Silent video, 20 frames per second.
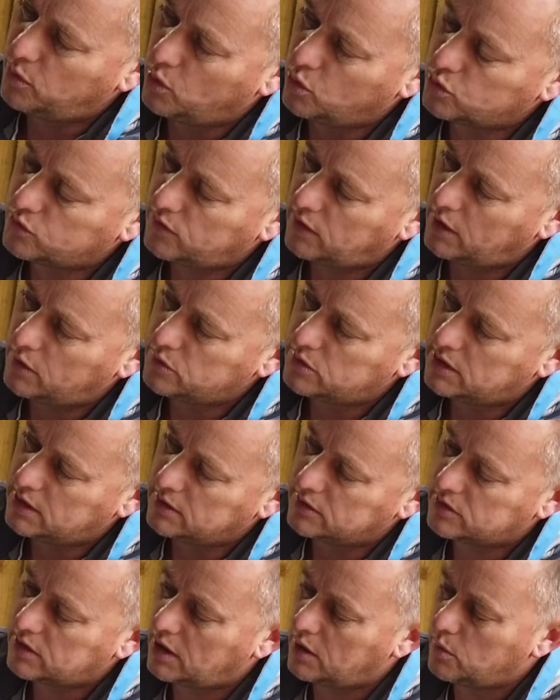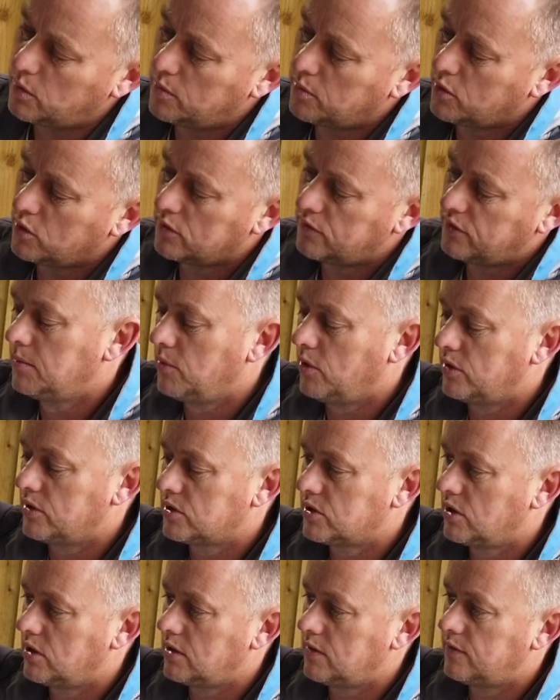balls floating, so we're good minus
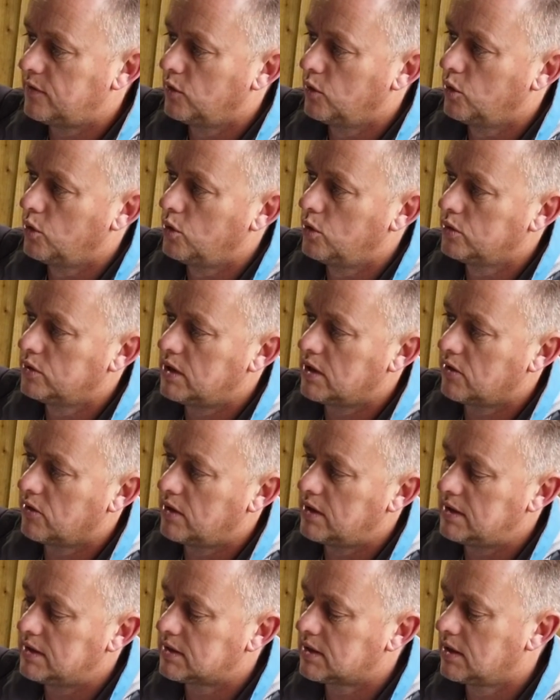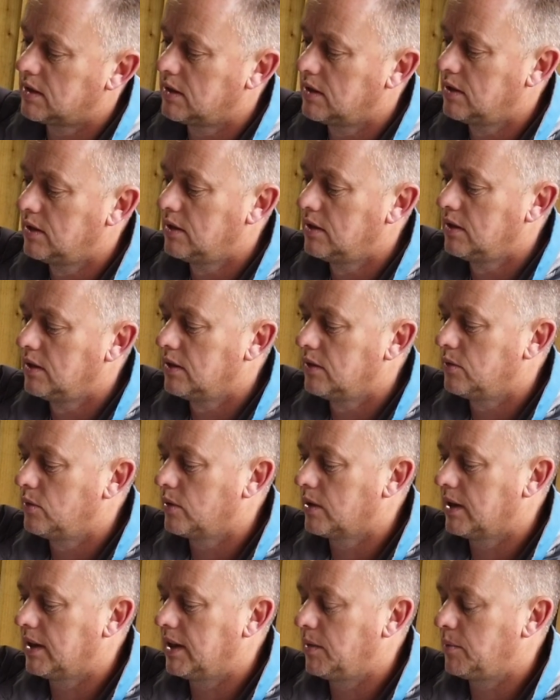34 degrees.
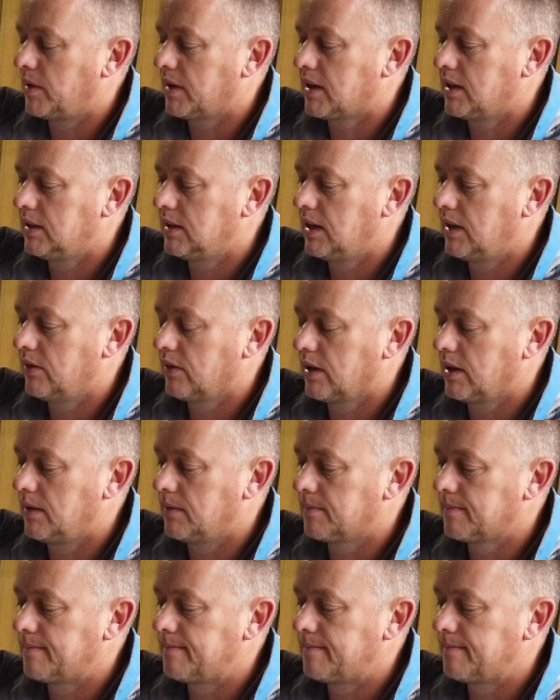We'll get that back in there again.